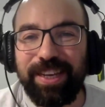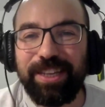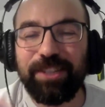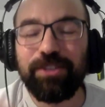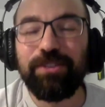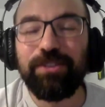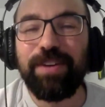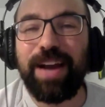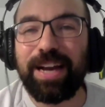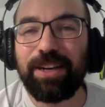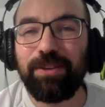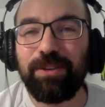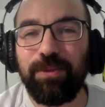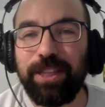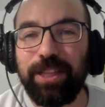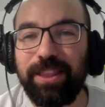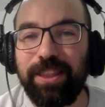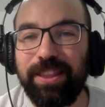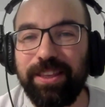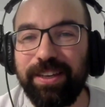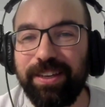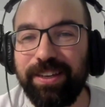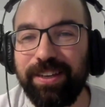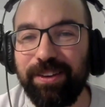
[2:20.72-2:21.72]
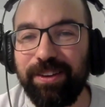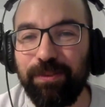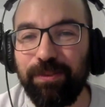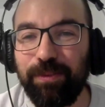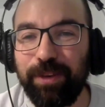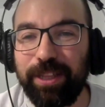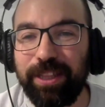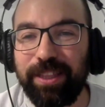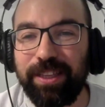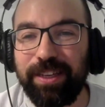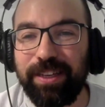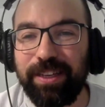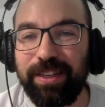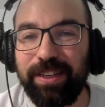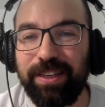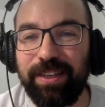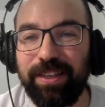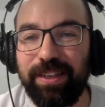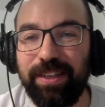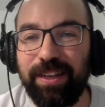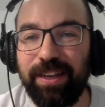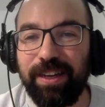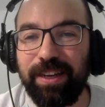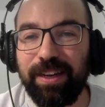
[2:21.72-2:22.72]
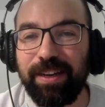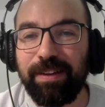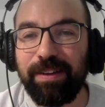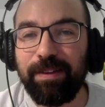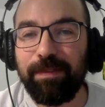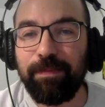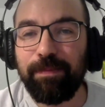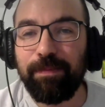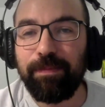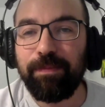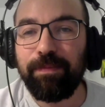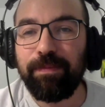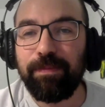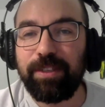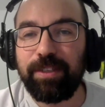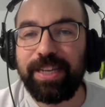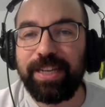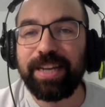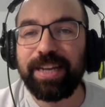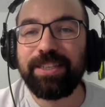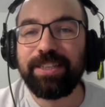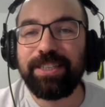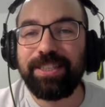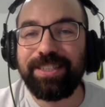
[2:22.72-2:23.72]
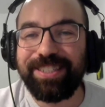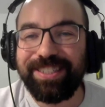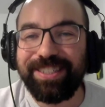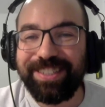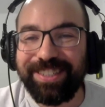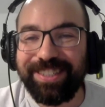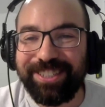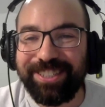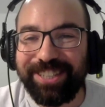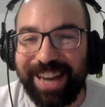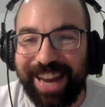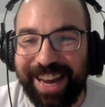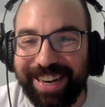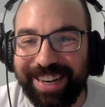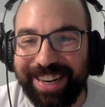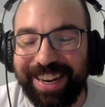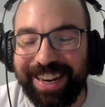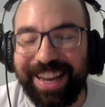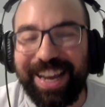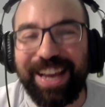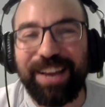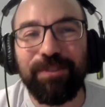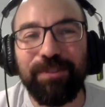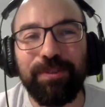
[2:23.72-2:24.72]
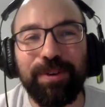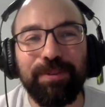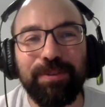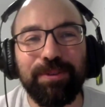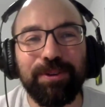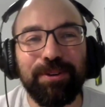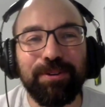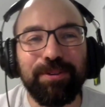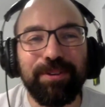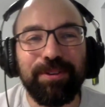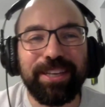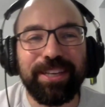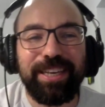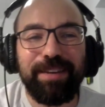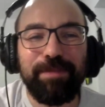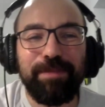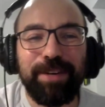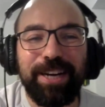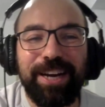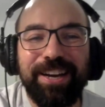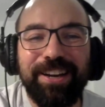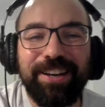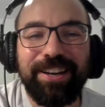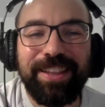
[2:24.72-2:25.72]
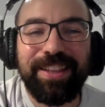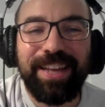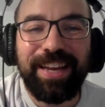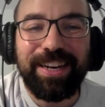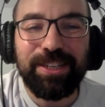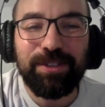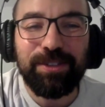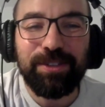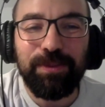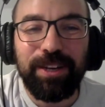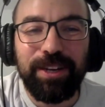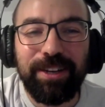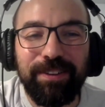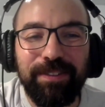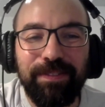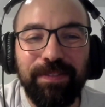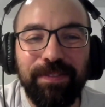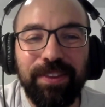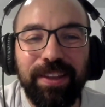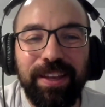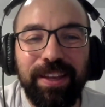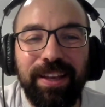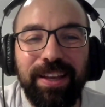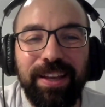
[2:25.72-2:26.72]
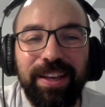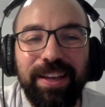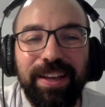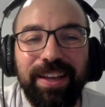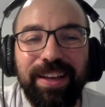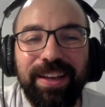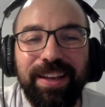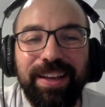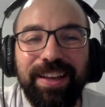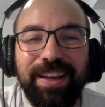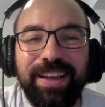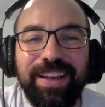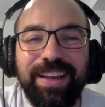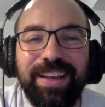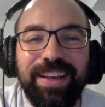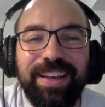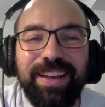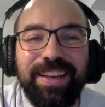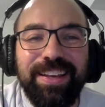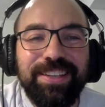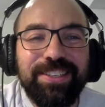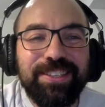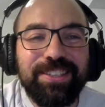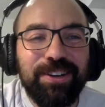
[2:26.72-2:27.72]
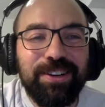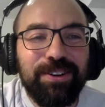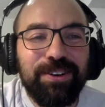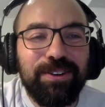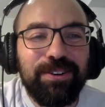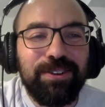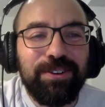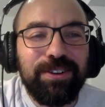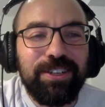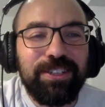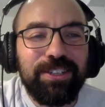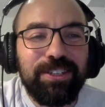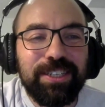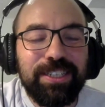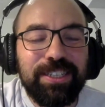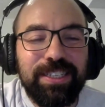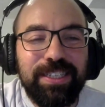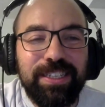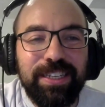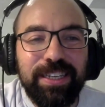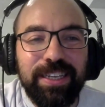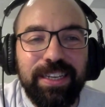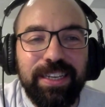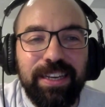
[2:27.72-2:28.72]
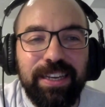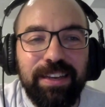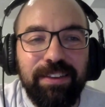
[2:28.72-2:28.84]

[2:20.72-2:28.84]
interact with the text chat, and we will keep an eye on that as well. So just to